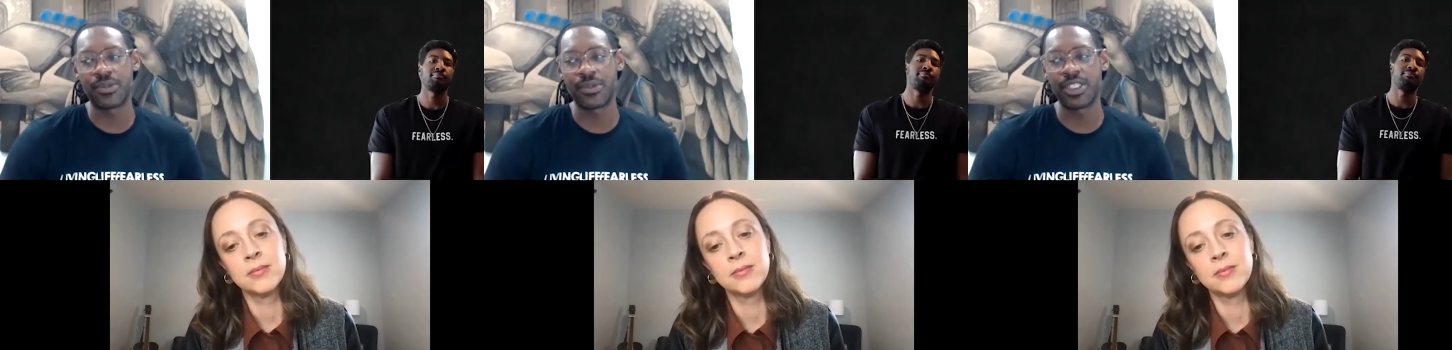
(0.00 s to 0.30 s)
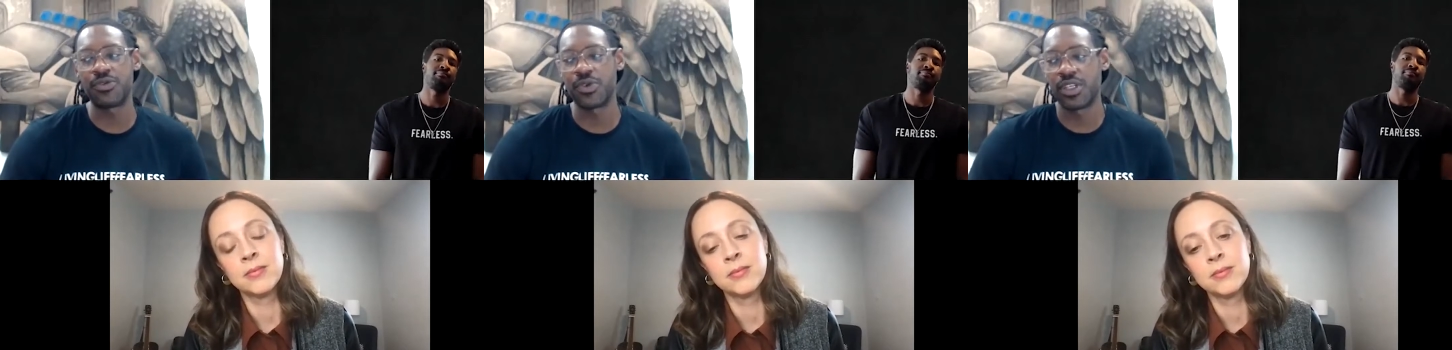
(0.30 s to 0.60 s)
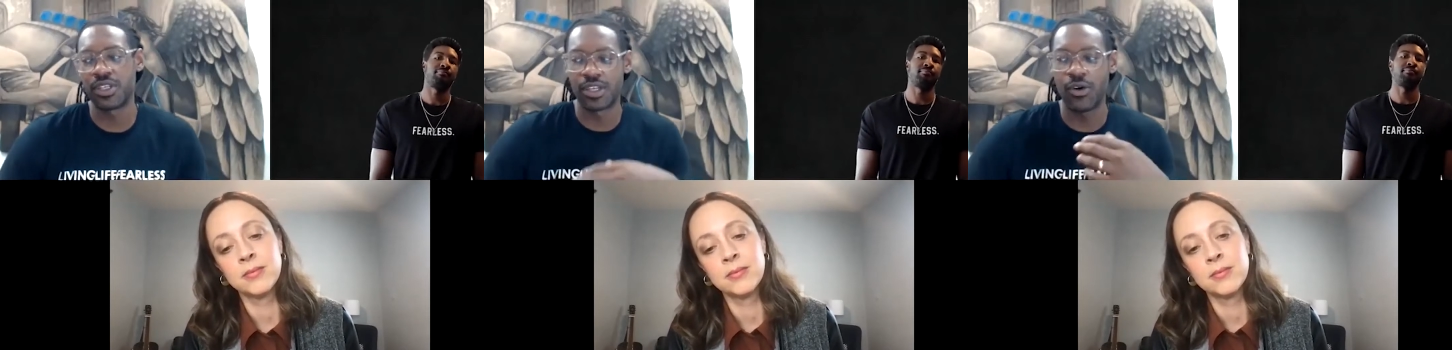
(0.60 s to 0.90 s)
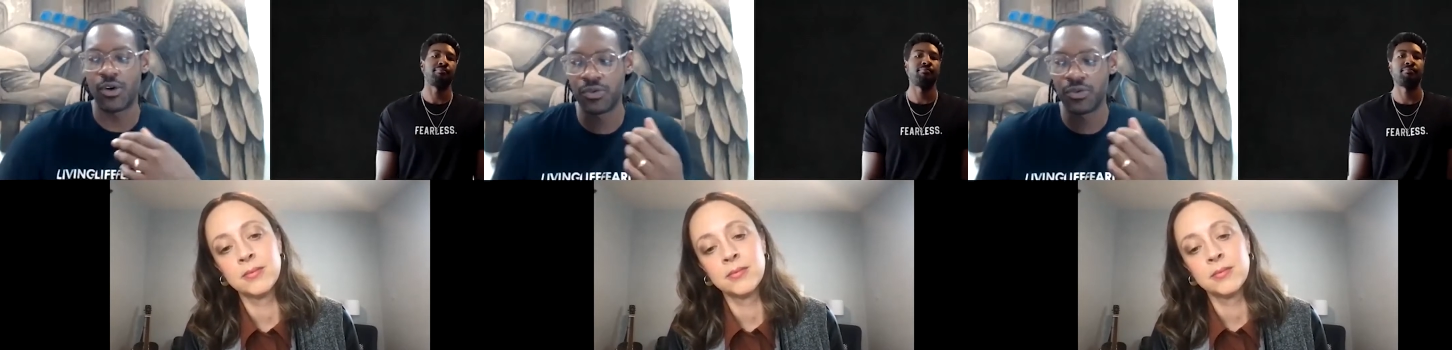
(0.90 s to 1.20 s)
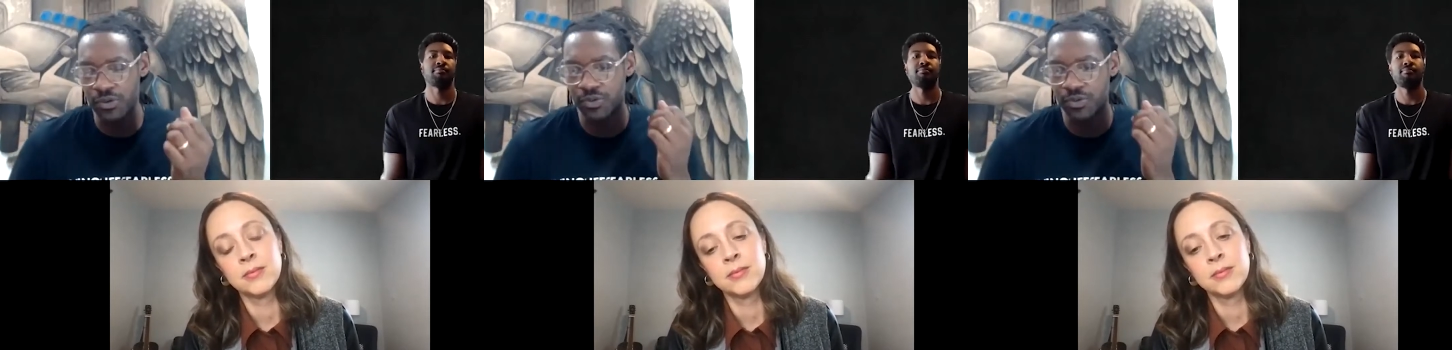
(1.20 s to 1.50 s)
Speaker 1: since you've been going
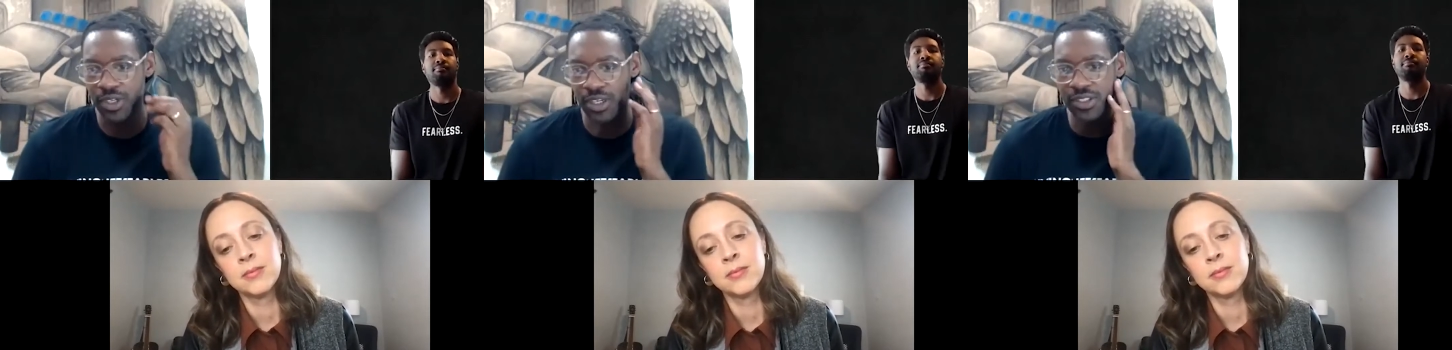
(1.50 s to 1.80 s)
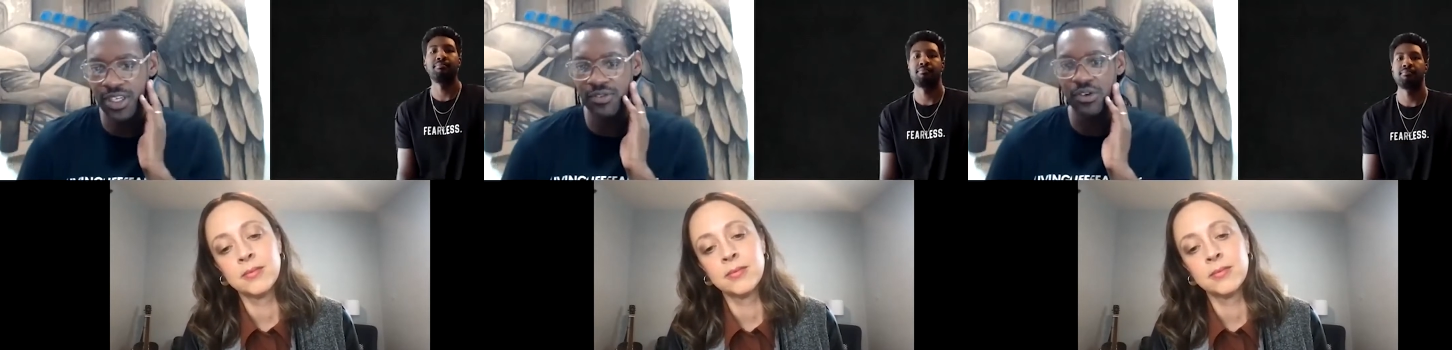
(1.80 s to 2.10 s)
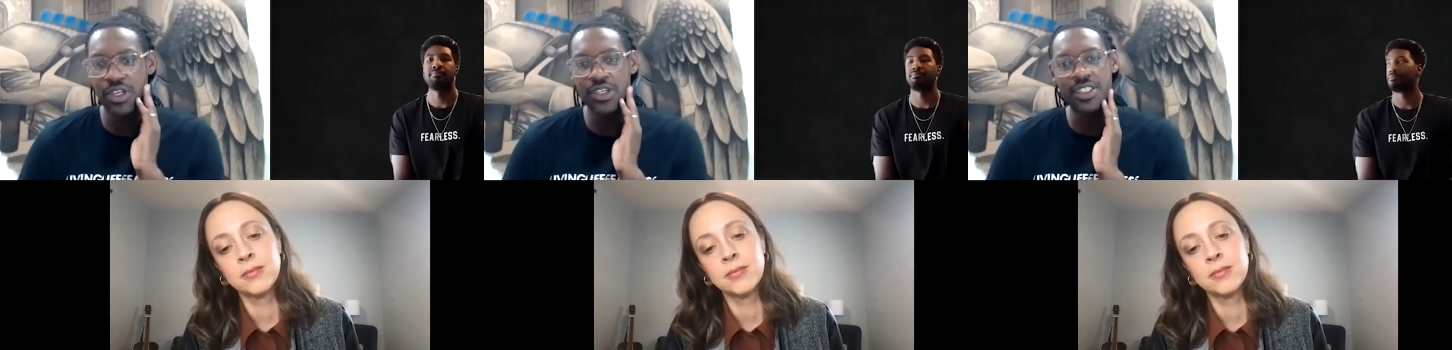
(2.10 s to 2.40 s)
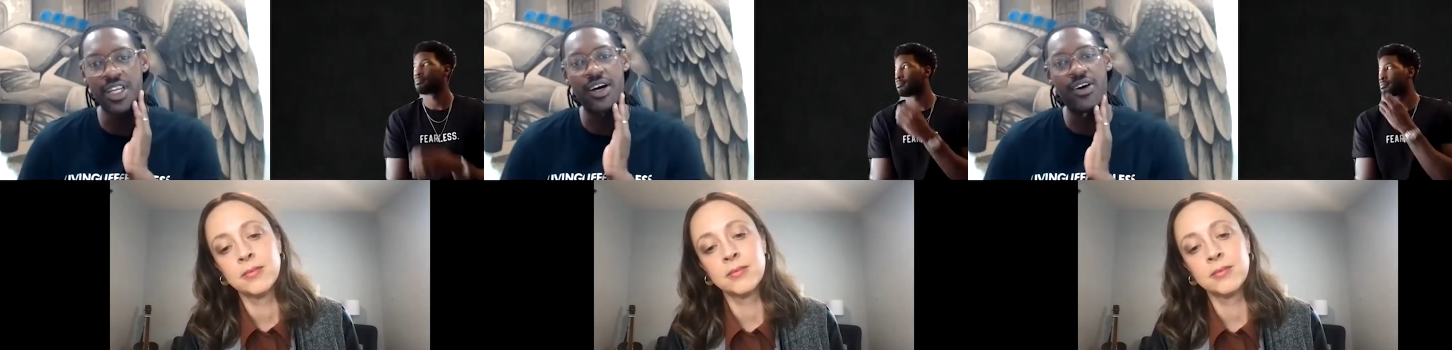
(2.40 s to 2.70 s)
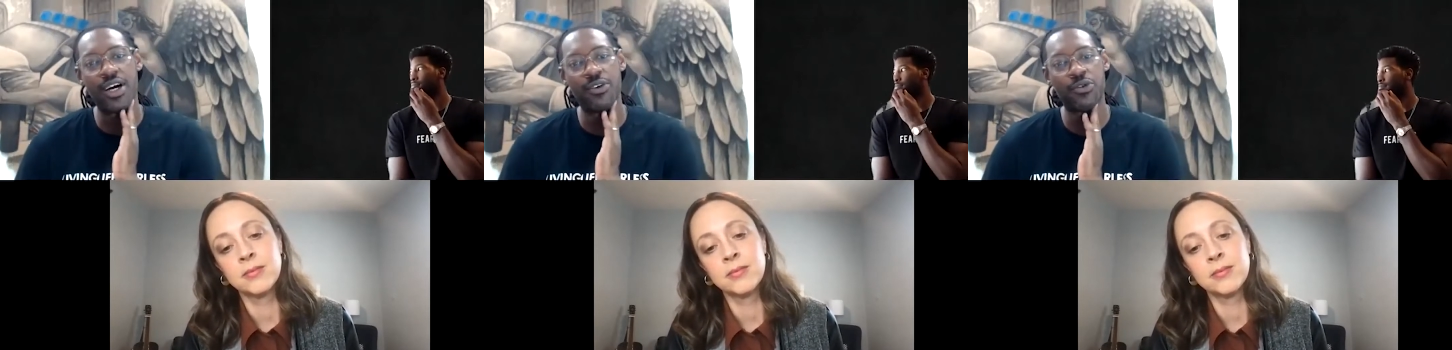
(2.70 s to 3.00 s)
for, you know, several years
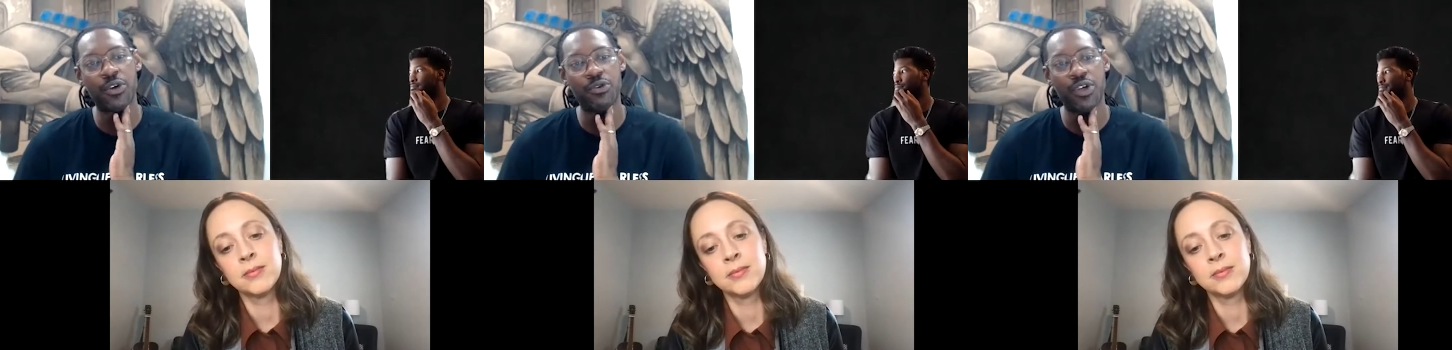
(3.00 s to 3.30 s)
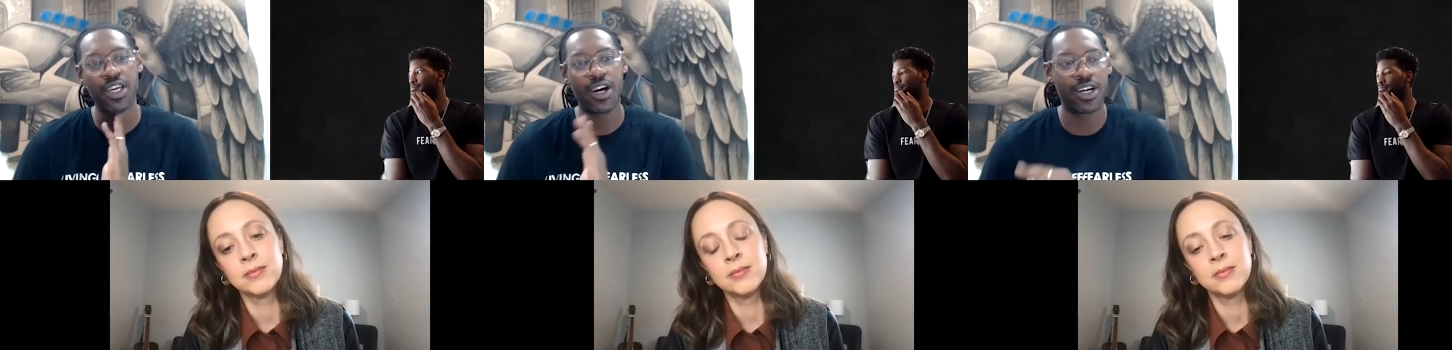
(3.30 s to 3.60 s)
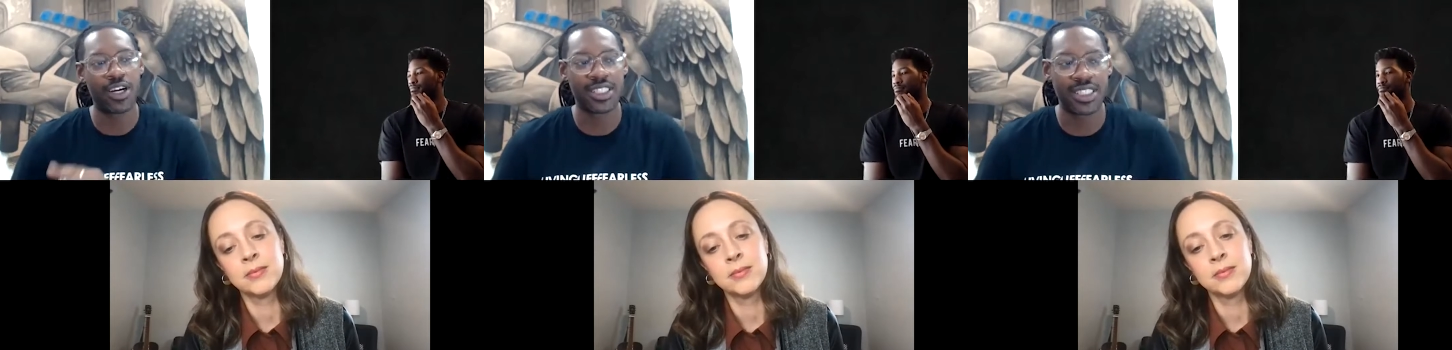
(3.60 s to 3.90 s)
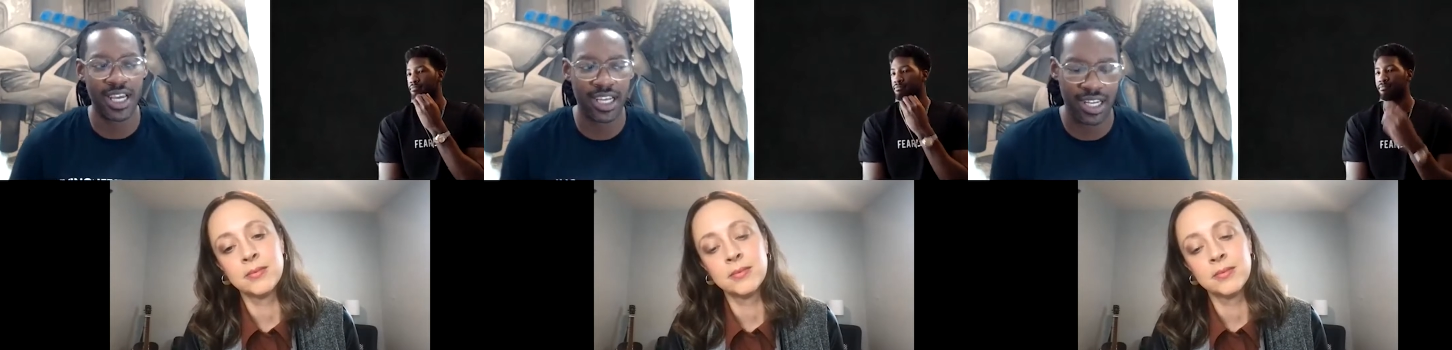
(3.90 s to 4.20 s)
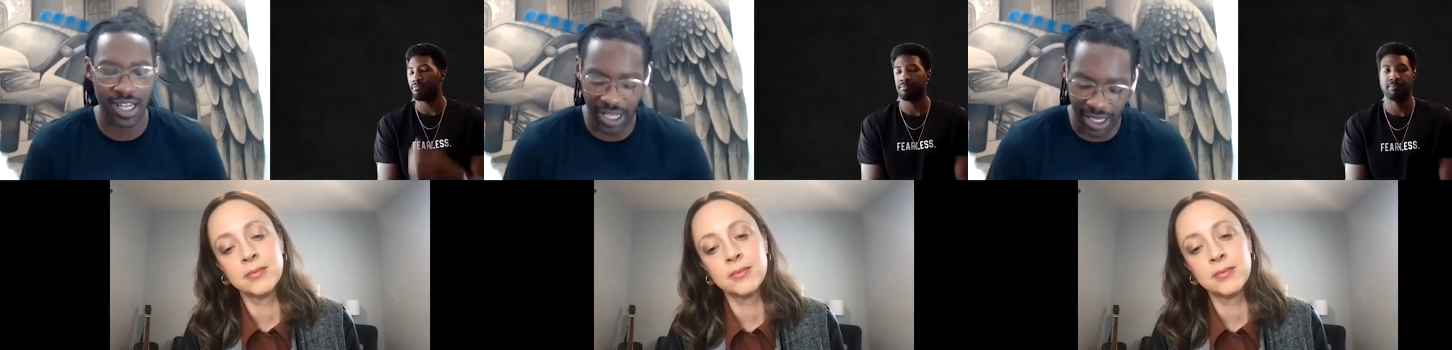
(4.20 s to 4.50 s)
now, have any artists had,
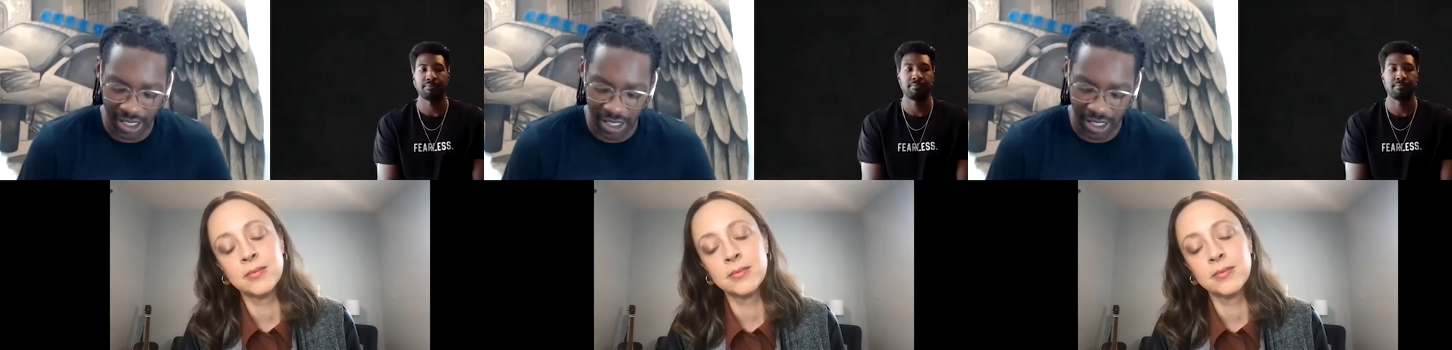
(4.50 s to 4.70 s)
like,